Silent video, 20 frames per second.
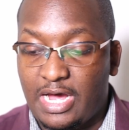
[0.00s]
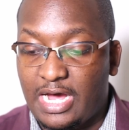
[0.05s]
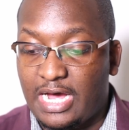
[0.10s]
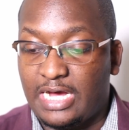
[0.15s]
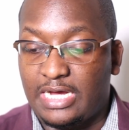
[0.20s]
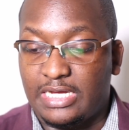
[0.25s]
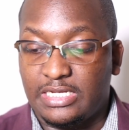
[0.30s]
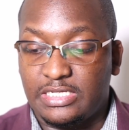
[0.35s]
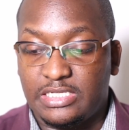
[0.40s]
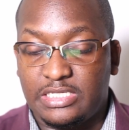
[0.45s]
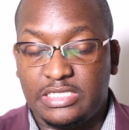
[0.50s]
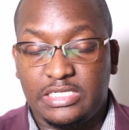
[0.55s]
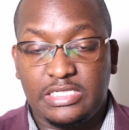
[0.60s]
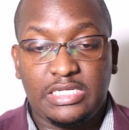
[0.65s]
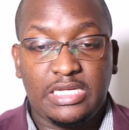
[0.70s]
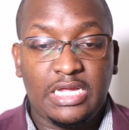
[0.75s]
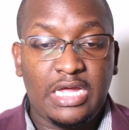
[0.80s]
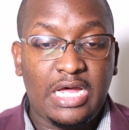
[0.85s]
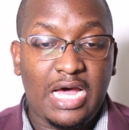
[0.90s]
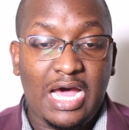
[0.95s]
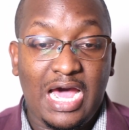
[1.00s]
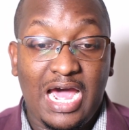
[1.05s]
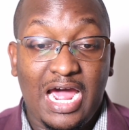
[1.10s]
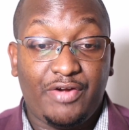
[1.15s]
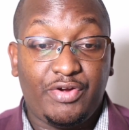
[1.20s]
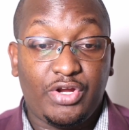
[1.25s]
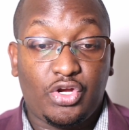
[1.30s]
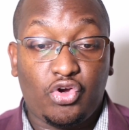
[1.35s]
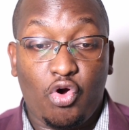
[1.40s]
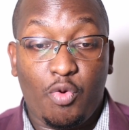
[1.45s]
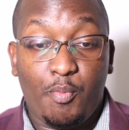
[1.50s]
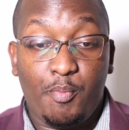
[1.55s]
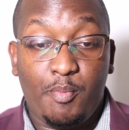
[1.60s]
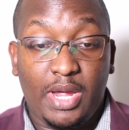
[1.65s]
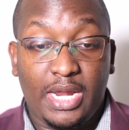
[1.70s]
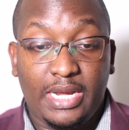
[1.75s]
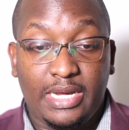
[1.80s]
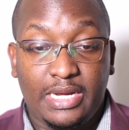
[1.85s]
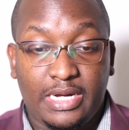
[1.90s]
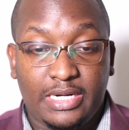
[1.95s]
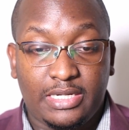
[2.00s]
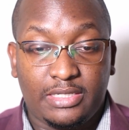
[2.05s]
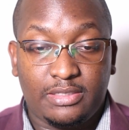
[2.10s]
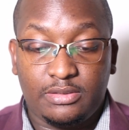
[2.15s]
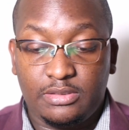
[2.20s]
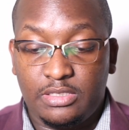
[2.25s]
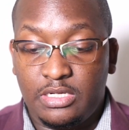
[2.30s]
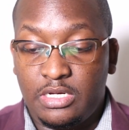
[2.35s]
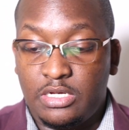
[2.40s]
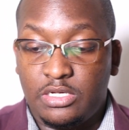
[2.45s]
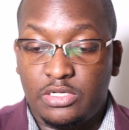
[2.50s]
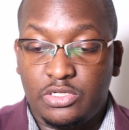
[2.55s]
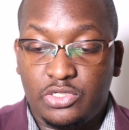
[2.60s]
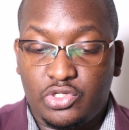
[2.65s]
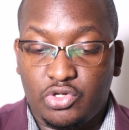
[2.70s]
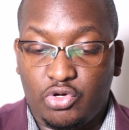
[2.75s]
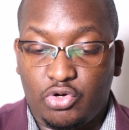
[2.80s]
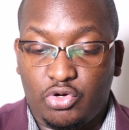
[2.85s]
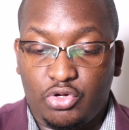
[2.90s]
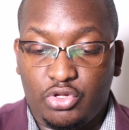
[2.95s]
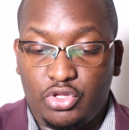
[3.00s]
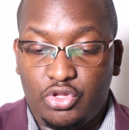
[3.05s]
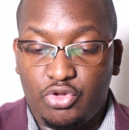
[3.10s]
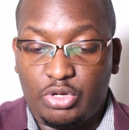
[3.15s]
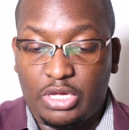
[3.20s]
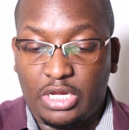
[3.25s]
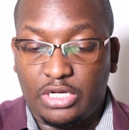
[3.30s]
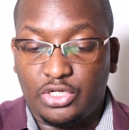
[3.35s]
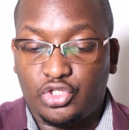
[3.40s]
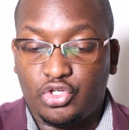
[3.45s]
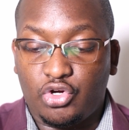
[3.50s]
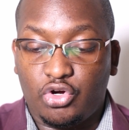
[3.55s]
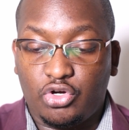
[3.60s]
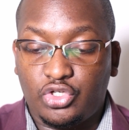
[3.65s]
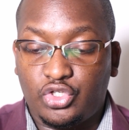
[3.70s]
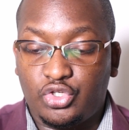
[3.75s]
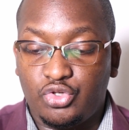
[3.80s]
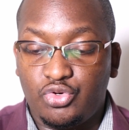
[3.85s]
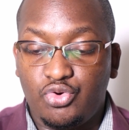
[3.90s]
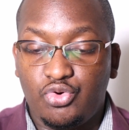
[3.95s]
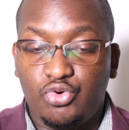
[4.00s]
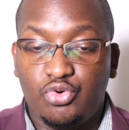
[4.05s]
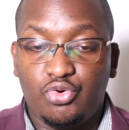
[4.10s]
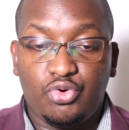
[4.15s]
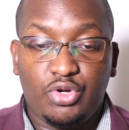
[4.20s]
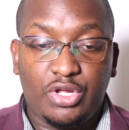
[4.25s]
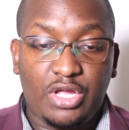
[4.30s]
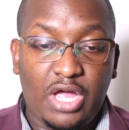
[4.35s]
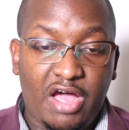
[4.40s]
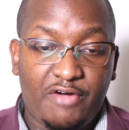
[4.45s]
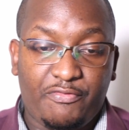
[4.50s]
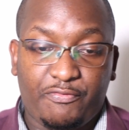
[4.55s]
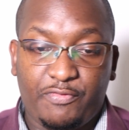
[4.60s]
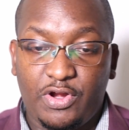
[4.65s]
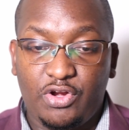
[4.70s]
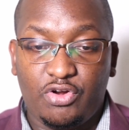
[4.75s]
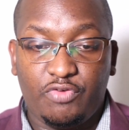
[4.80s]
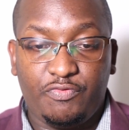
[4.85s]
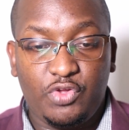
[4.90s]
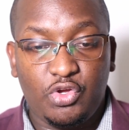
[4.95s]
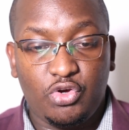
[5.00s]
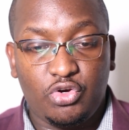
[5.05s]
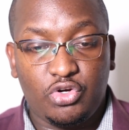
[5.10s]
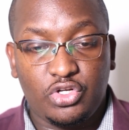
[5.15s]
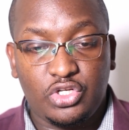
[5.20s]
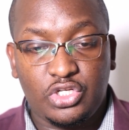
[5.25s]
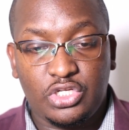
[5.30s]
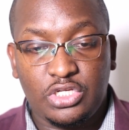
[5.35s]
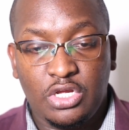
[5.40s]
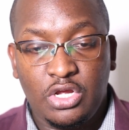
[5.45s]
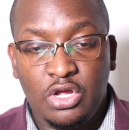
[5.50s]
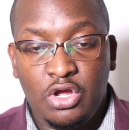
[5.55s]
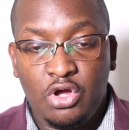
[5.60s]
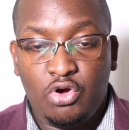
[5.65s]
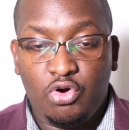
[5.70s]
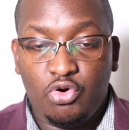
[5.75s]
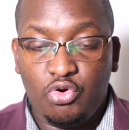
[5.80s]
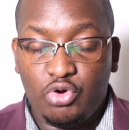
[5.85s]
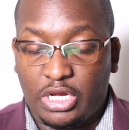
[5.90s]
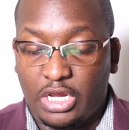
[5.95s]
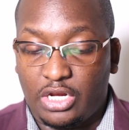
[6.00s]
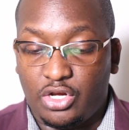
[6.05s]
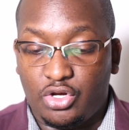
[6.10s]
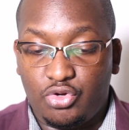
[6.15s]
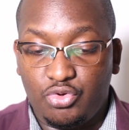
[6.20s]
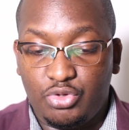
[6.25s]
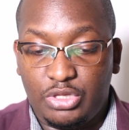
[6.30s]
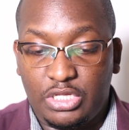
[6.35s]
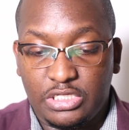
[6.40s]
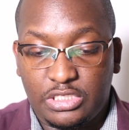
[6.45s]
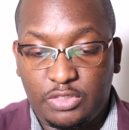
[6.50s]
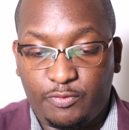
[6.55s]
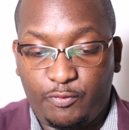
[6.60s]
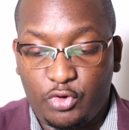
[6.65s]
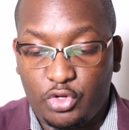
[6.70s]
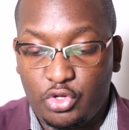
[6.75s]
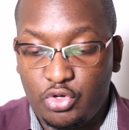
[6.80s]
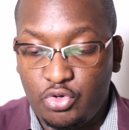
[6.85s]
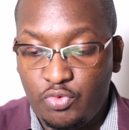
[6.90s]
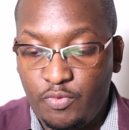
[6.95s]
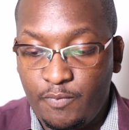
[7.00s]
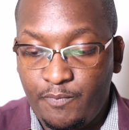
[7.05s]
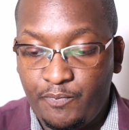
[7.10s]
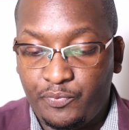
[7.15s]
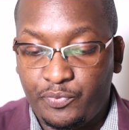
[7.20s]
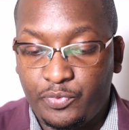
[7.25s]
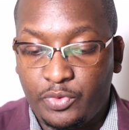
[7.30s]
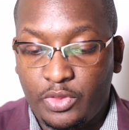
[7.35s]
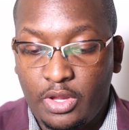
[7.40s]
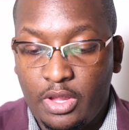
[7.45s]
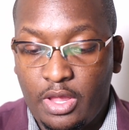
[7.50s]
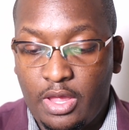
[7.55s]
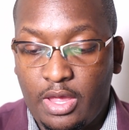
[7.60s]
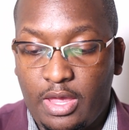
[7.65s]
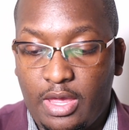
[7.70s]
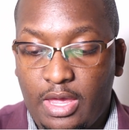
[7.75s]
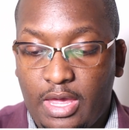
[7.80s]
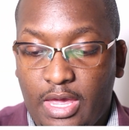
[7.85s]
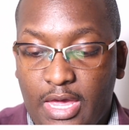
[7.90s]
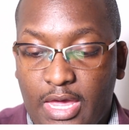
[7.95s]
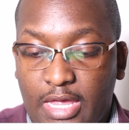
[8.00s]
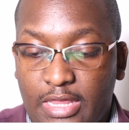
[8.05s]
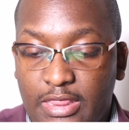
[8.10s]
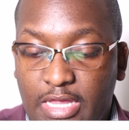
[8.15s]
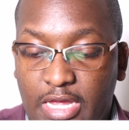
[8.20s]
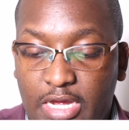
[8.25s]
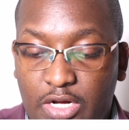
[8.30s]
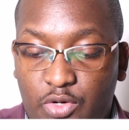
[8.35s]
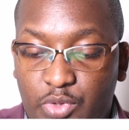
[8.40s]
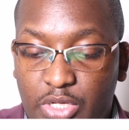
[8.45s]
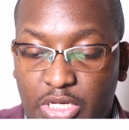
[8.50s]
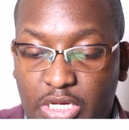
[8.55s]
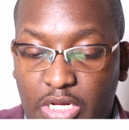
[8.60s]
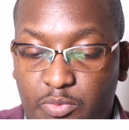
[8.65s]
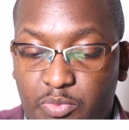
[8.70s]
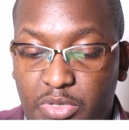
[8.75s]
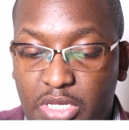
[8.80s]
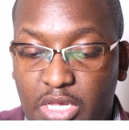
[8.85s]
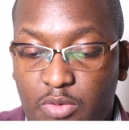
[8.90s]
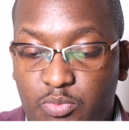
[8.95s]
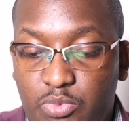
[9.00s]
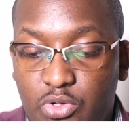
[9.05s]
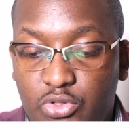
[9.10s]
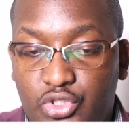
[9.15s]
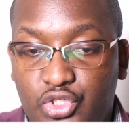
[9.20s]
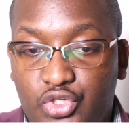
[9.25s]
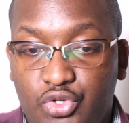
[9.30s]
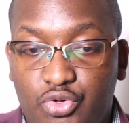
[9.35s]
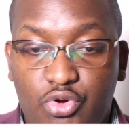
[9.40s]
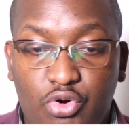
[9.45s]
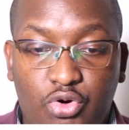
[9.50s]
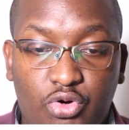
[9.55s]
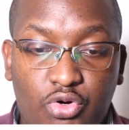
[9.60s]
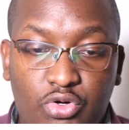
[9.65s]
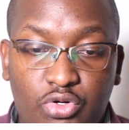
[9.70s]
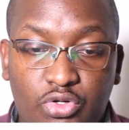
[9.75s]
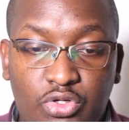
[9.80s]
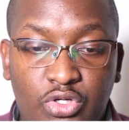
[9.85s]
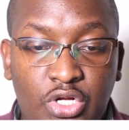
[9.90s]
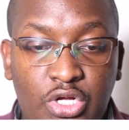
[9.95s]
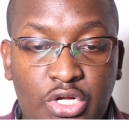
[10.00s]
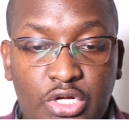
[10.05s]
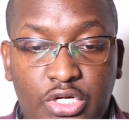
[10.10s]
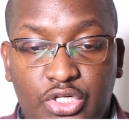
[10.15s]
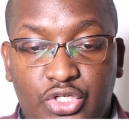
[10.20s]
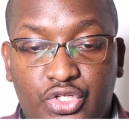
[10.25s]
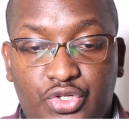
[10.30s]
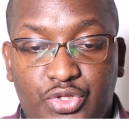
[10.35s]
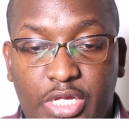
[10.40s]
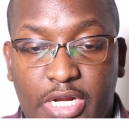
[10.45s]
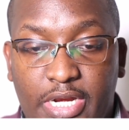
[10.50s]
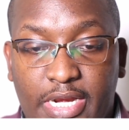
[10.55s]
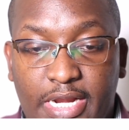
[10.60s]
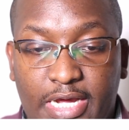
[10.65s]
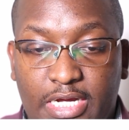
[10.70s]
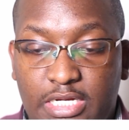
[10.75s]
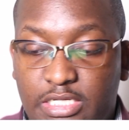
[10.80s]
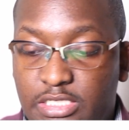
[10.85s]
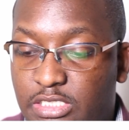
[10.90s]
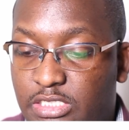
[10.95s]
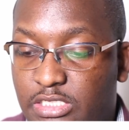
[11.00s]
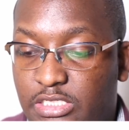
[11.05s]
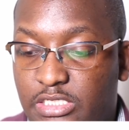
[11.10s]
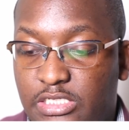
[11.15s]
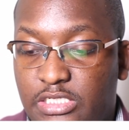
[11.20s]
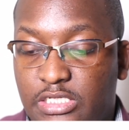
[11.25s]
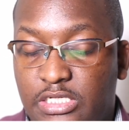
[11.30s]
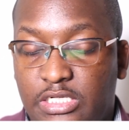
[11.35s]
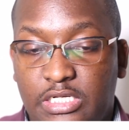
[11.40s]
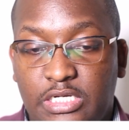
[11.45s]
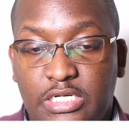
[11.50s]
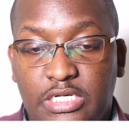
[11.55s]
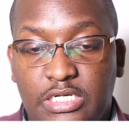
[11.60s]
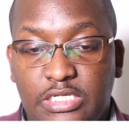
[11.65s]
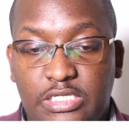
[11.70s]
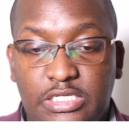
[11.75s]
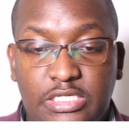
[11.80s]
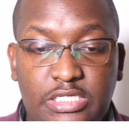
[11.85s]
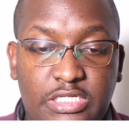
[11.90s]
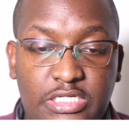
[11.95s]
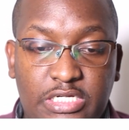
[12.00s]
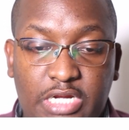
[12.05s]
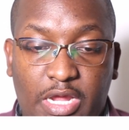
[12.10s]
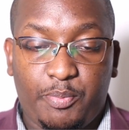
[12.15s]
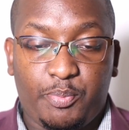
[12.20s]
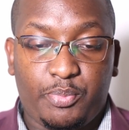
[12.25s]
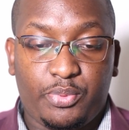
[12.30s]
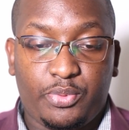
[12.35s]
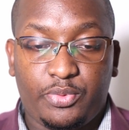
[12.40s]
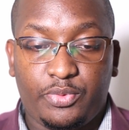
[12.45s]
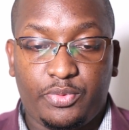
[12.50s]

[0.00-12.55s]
as a recommender. So you can talk to a friend of yours who can do this for you, and then we can be able to go to the next step.